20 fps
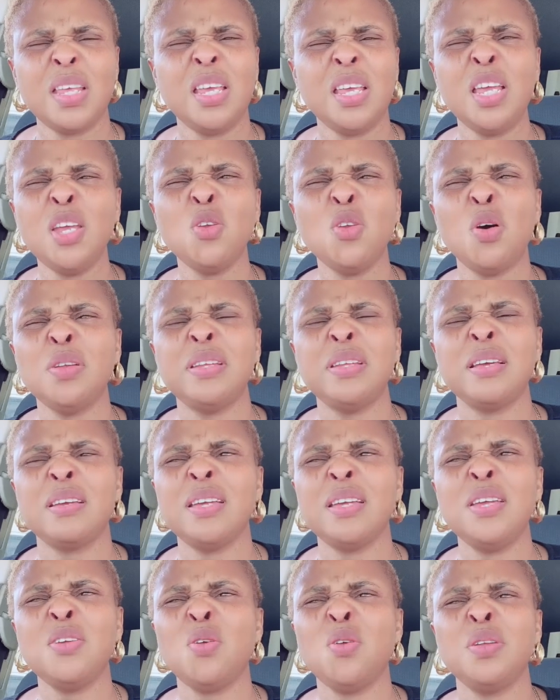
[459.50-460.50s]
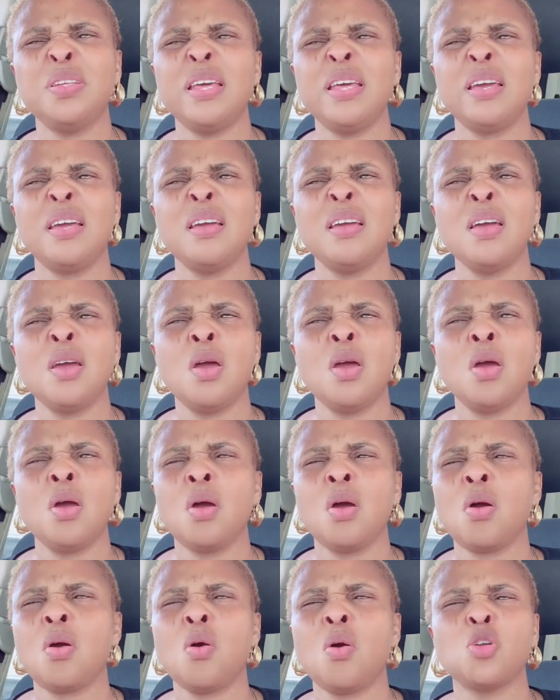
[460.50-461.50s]
you know they
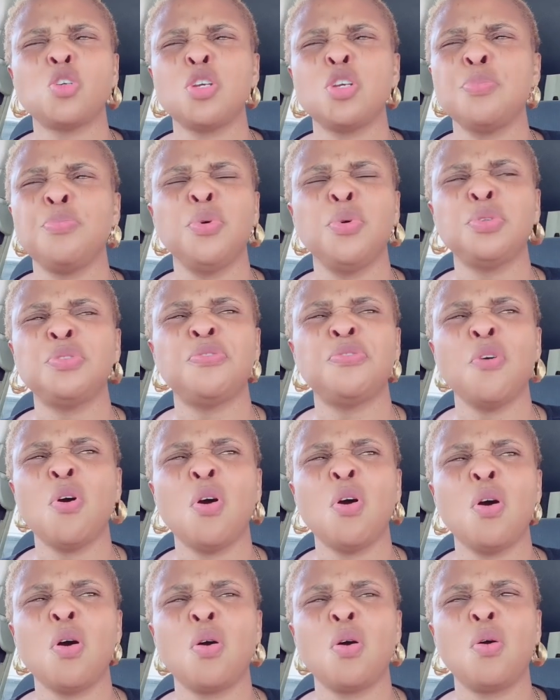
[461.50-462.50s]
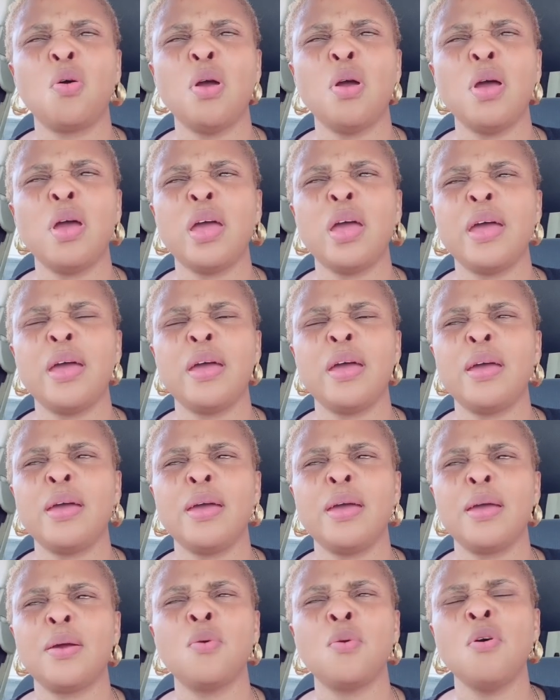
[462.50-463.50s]
contribute for
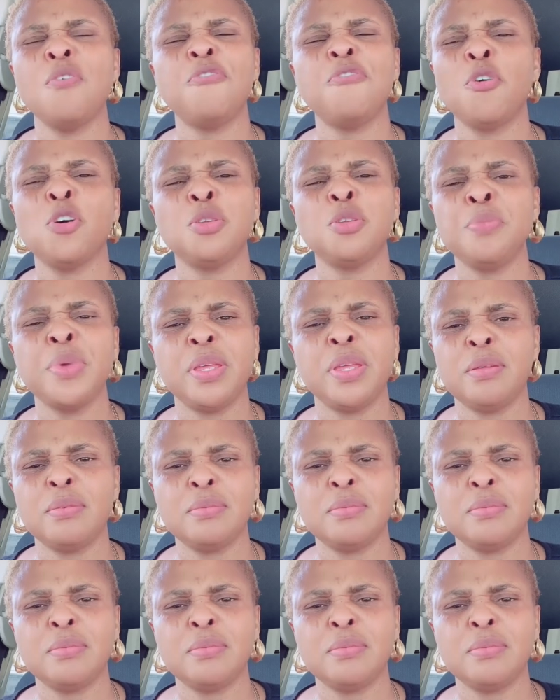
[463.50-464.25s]
GoFundMe.